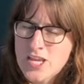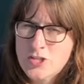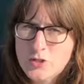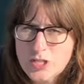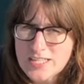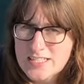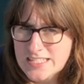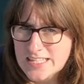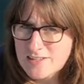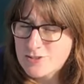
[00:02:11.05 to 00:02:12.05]
So you can
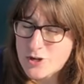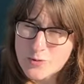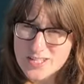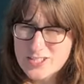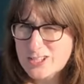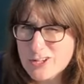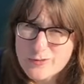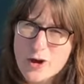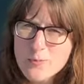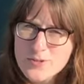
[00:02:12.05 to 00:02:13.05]
see there's always a lot
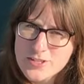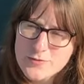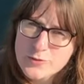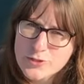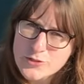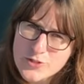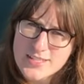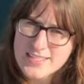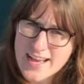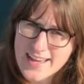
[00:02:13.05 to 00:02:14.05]
of options for you to
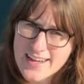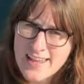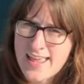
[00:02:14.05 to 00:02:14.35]
decide,